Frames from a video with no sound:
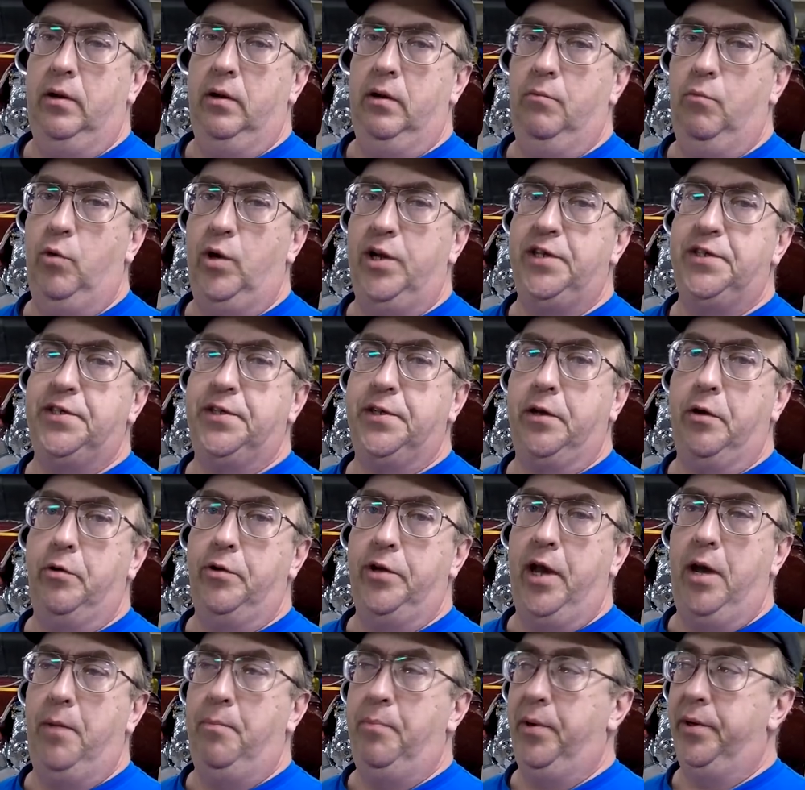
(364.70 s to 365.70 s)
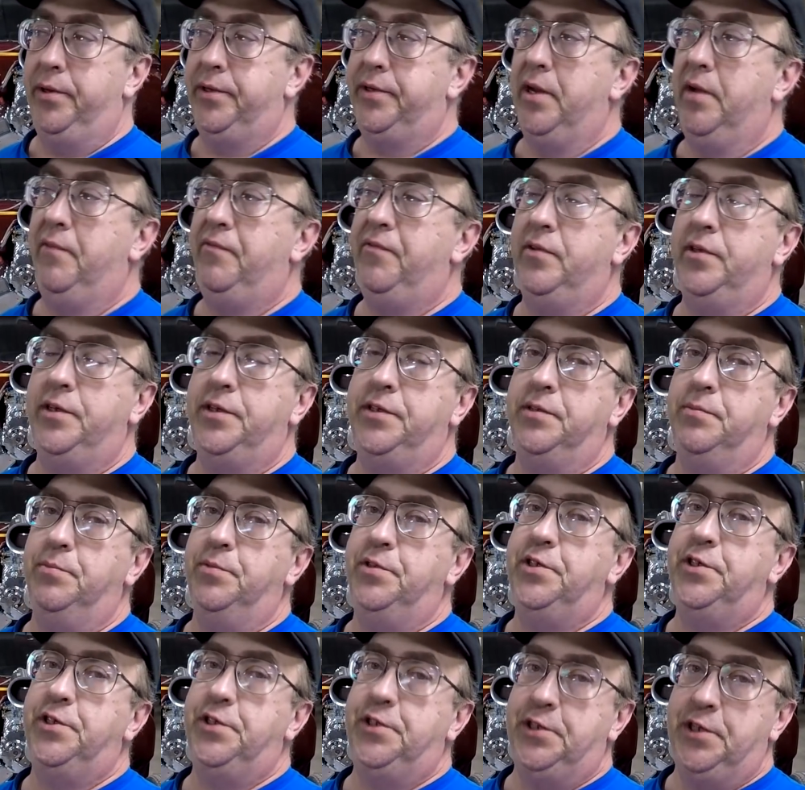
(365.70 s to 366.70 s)
Ways to go yet, but definitely some
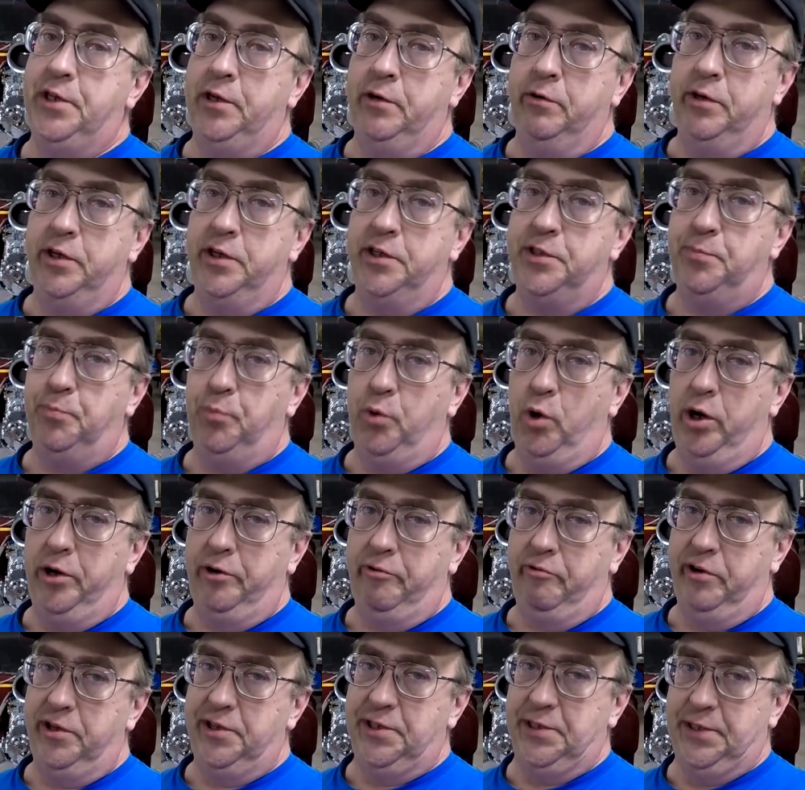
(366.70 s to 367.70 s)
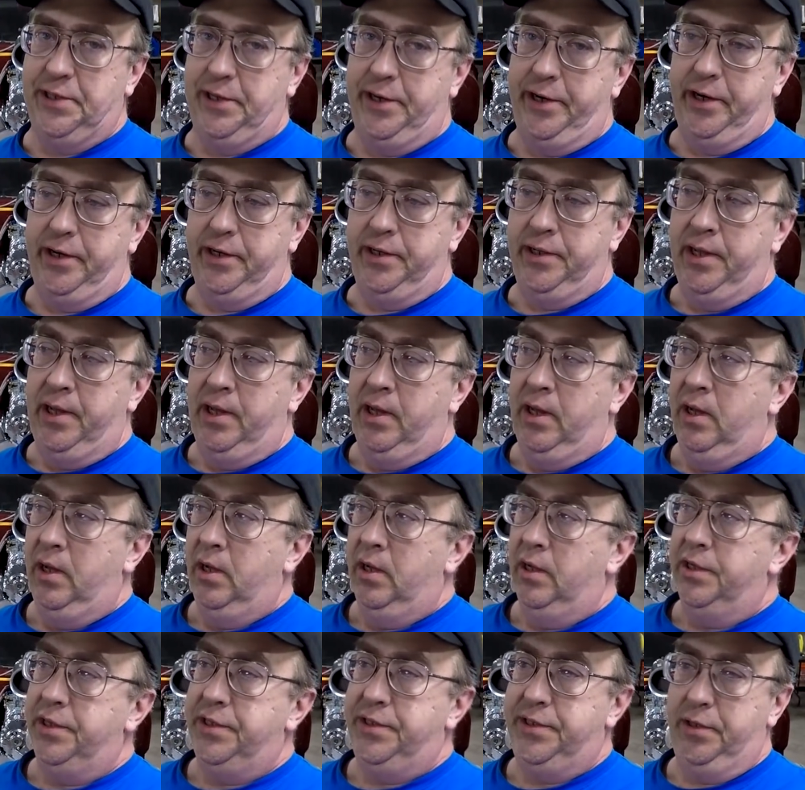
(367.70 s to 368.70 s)
serious progress today.
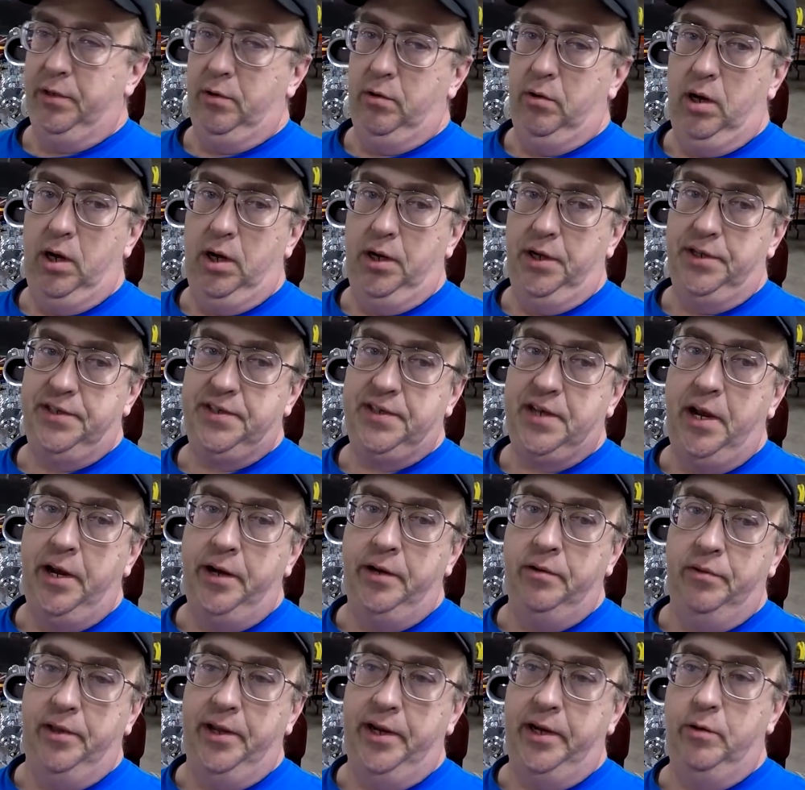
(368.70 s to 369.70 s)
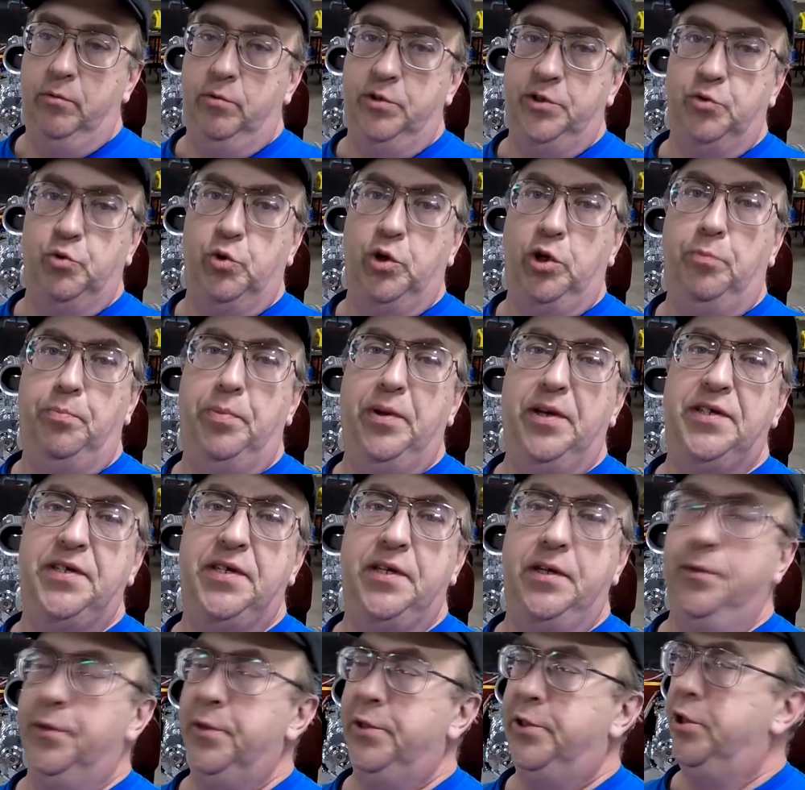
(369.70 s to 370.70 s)
So it's kind of late. It was real
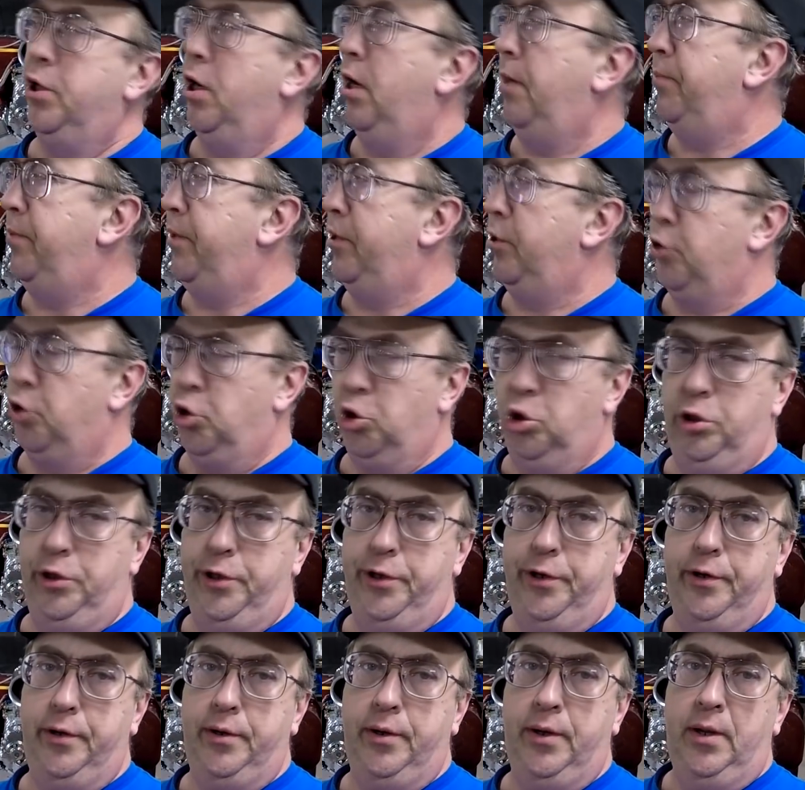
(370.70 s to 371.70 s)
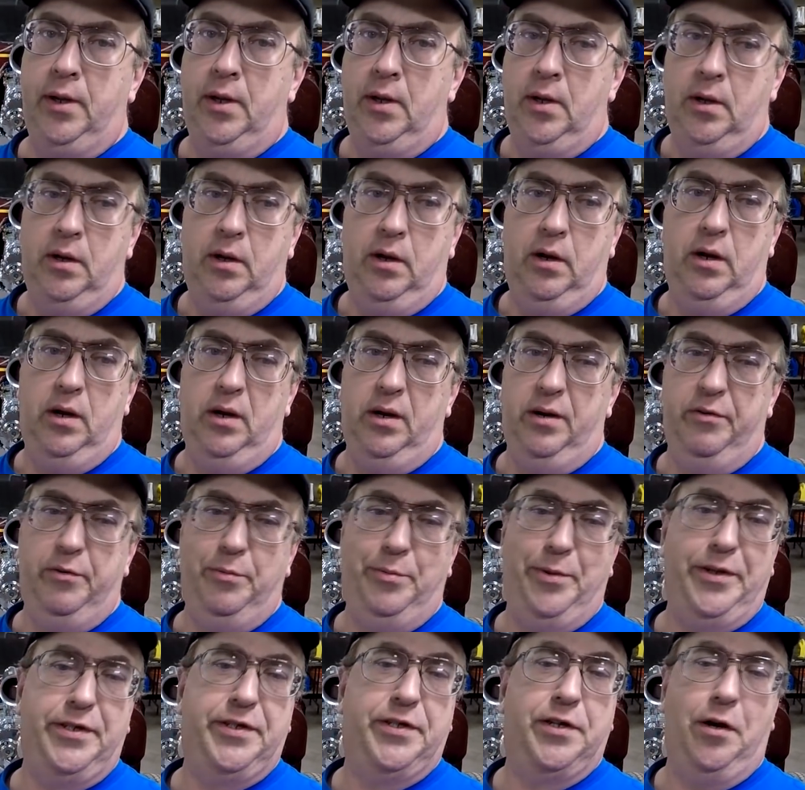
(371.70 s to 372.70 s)
busy in the shop here earlier.
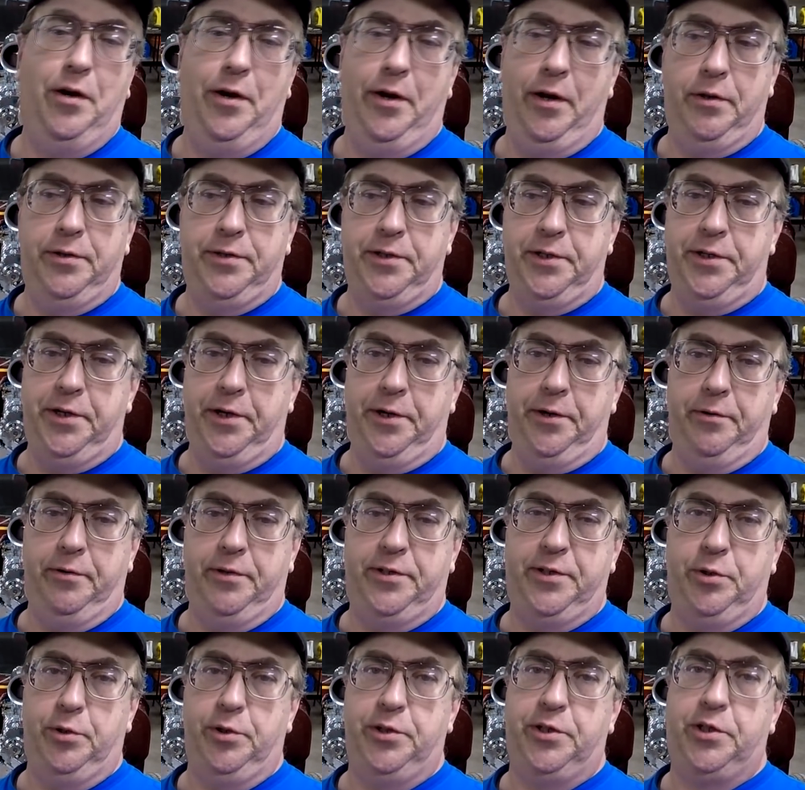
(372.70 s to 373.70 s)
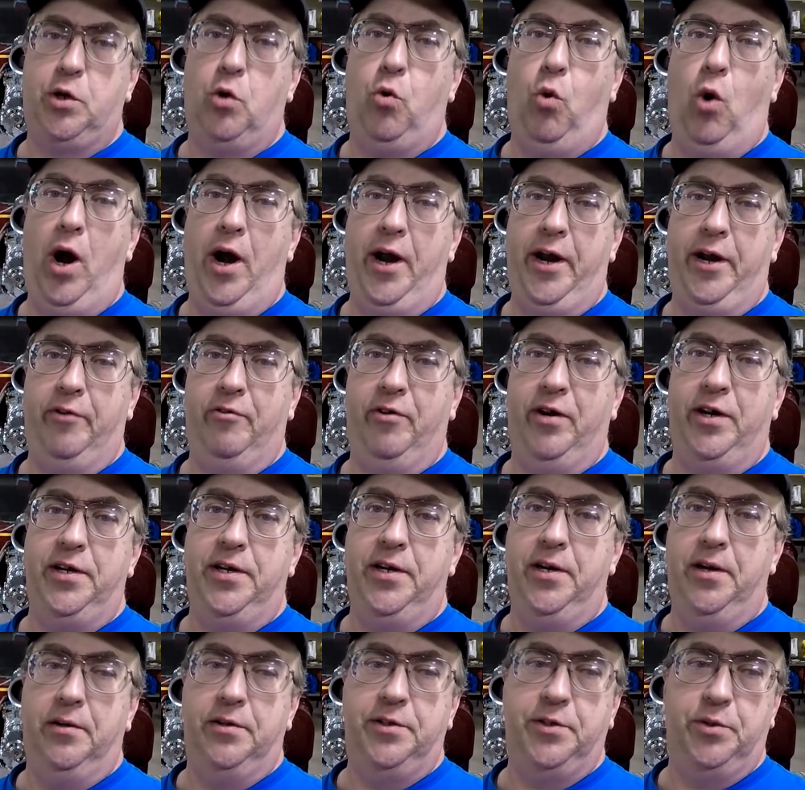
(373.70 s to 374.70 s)
Everybody's going out to dinner, so it's quiet right
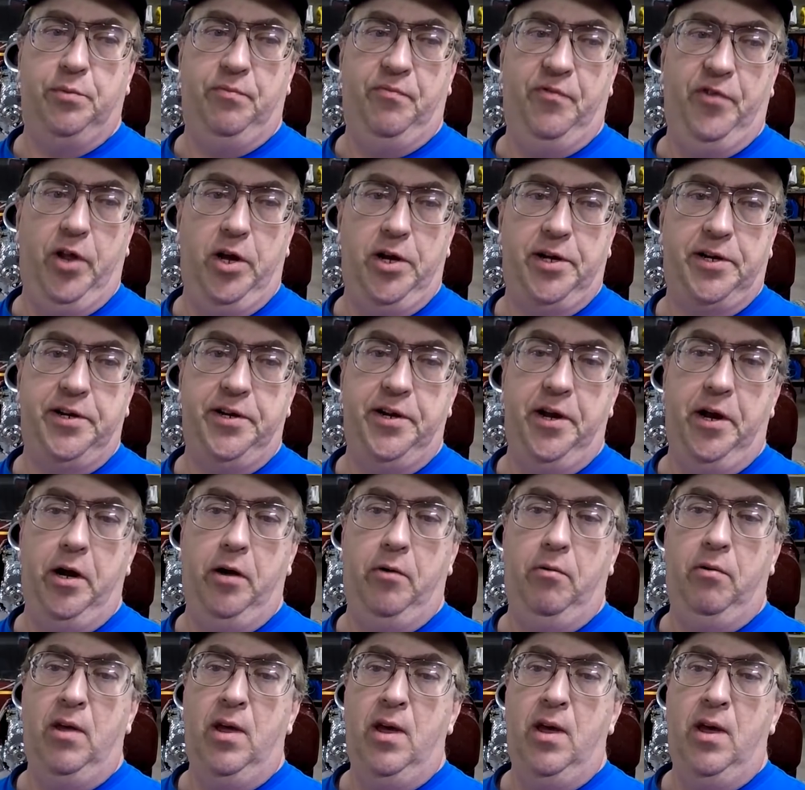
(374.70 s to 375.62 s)
now, so I'm vlogging now.